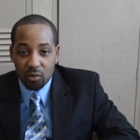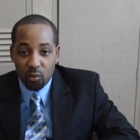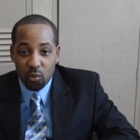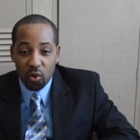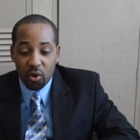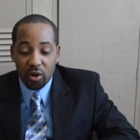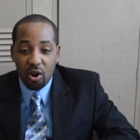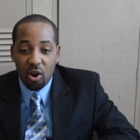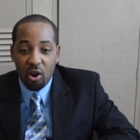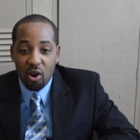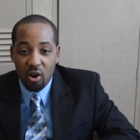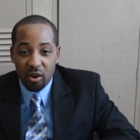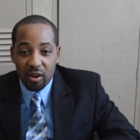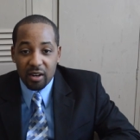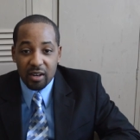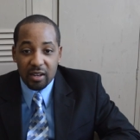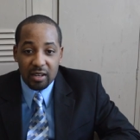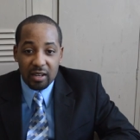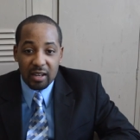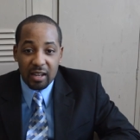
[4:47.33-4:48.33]
Work hard
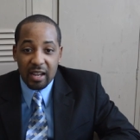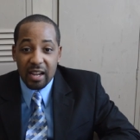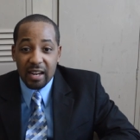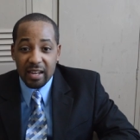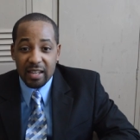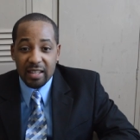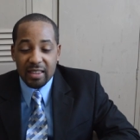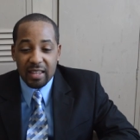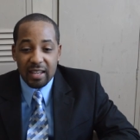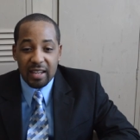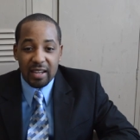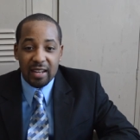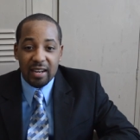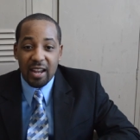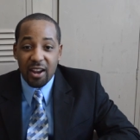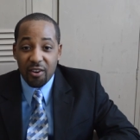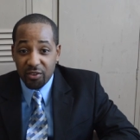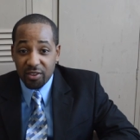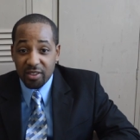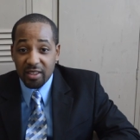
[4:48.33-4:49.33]
at anything and
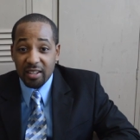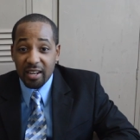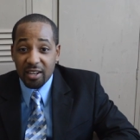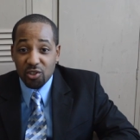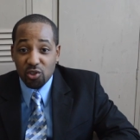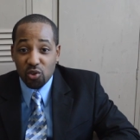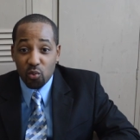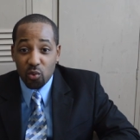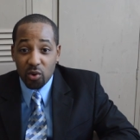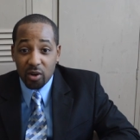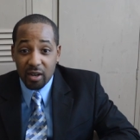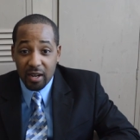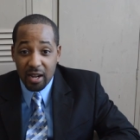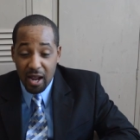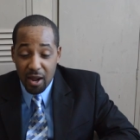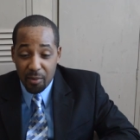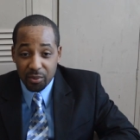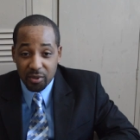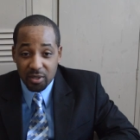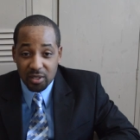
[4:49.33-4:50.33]
everything that you want to
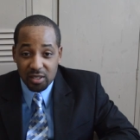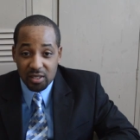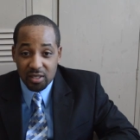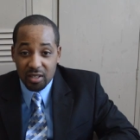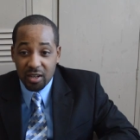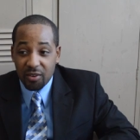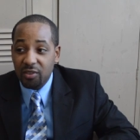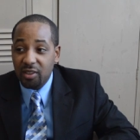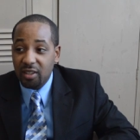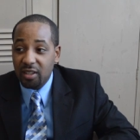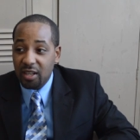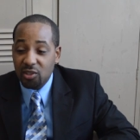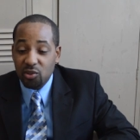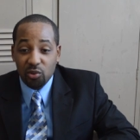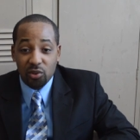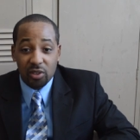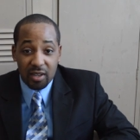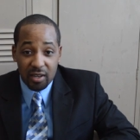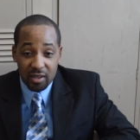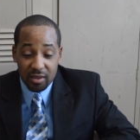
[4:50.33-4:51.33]
accomplish and everything that
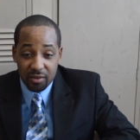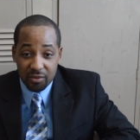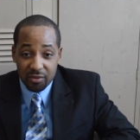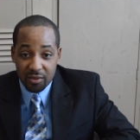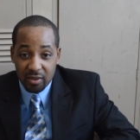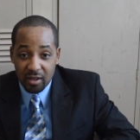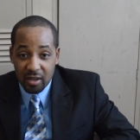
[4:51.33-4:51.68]
you love.